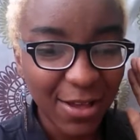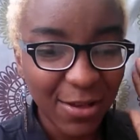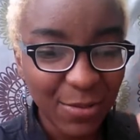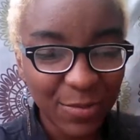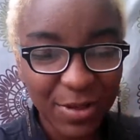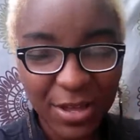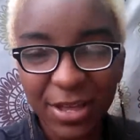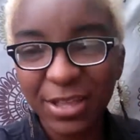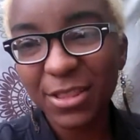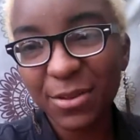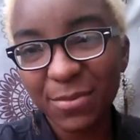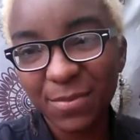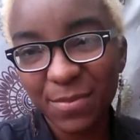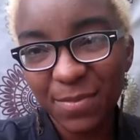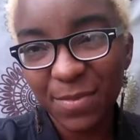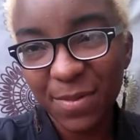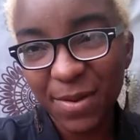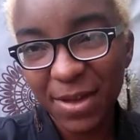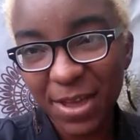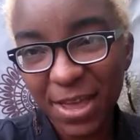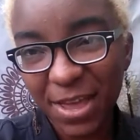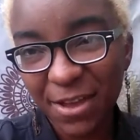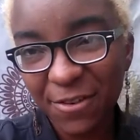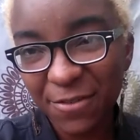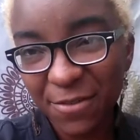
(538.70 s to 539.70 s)
what
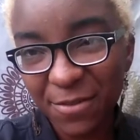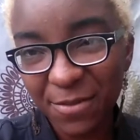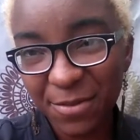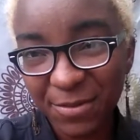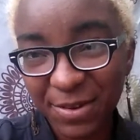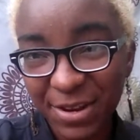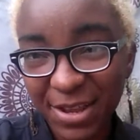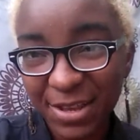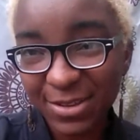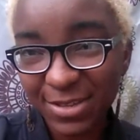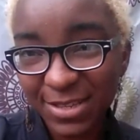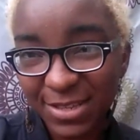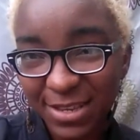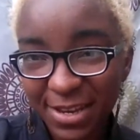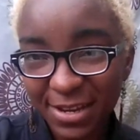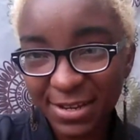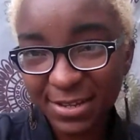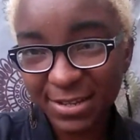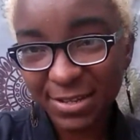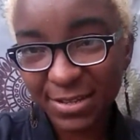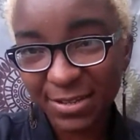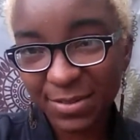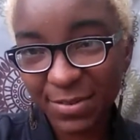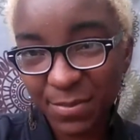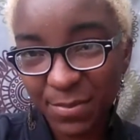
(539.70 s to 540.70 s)
everyone else
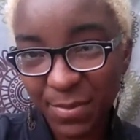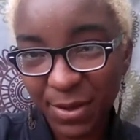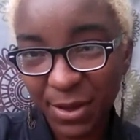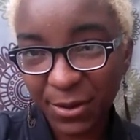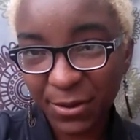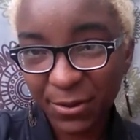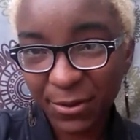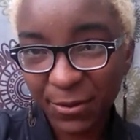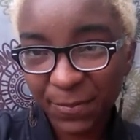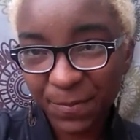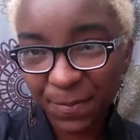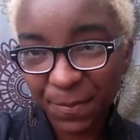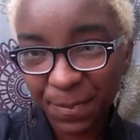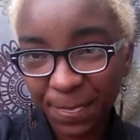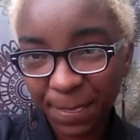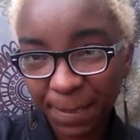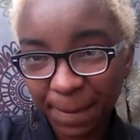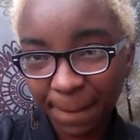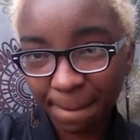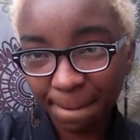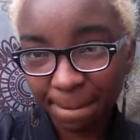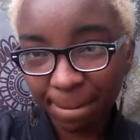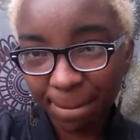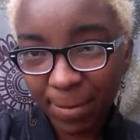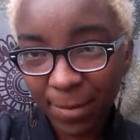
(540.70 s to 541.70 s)
cares about?
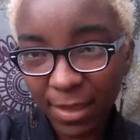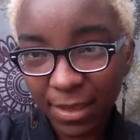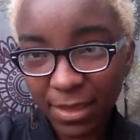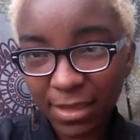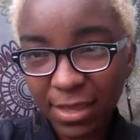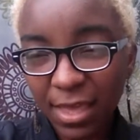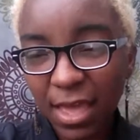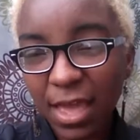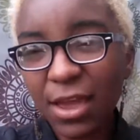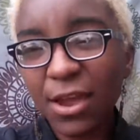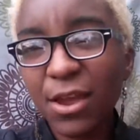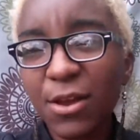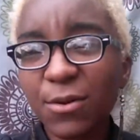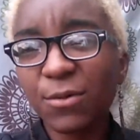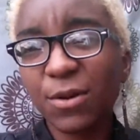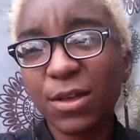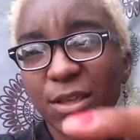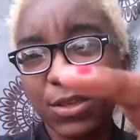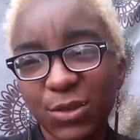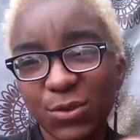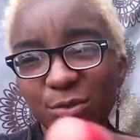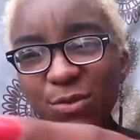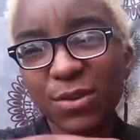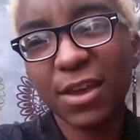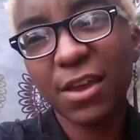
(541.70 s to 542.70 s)
Care
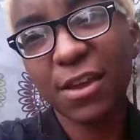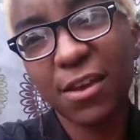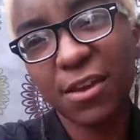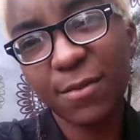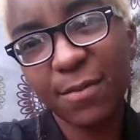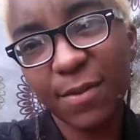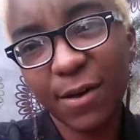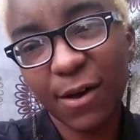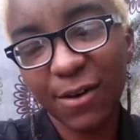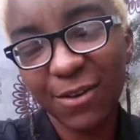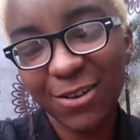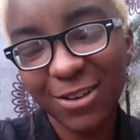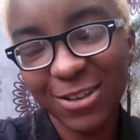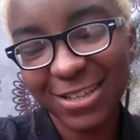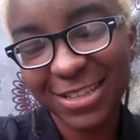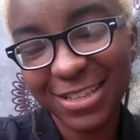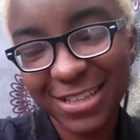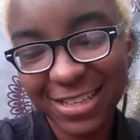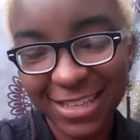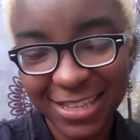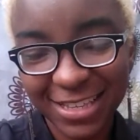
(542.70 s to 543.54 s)
what you care about.